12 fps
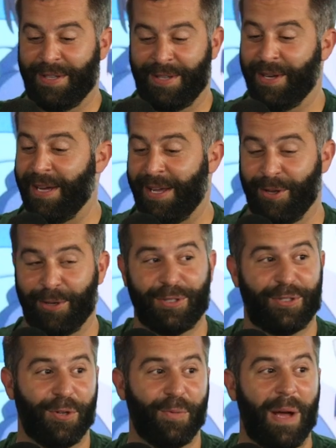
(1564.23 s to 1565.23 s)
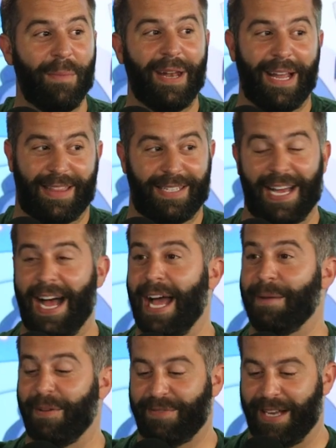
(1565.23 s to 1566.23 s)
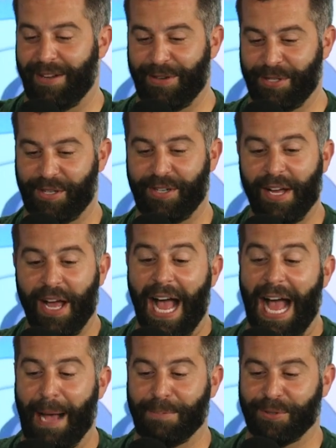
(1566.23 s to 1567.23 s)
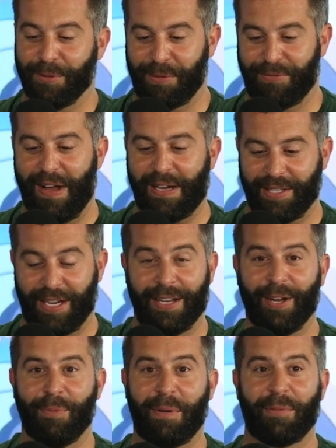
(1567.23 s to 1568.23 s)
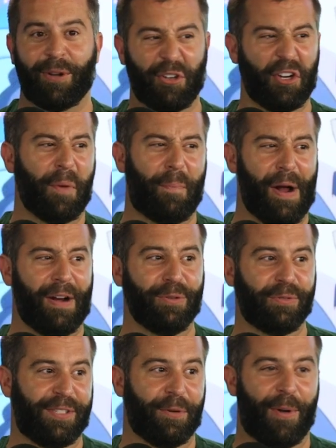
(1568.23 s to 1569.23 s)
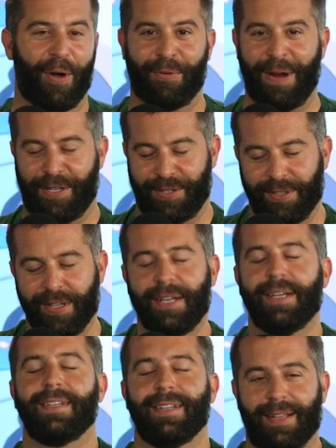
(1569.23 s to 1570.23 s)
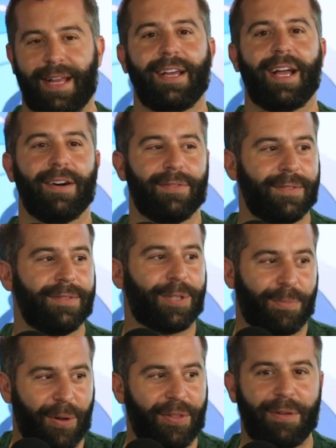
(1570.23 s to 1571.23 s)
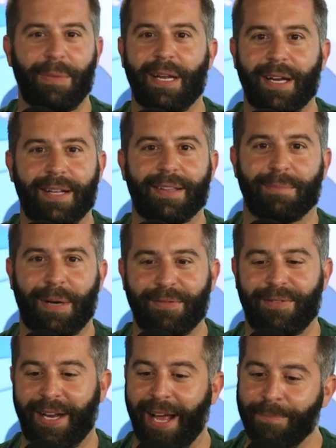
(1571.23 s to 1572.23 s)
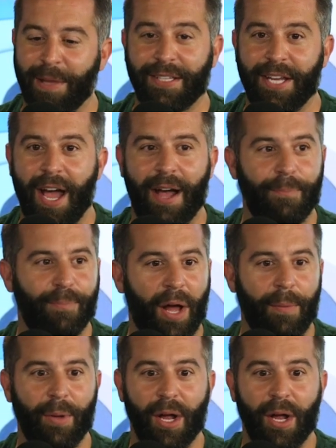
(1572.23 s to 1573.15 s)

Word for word: uh, those two women at oh, the yeah. time of television, absolute perfection. I know people are you're comparing Lucille Ball to Rachel. Let it go. They're both comedic. They're both funny. but yeah. Lucille's the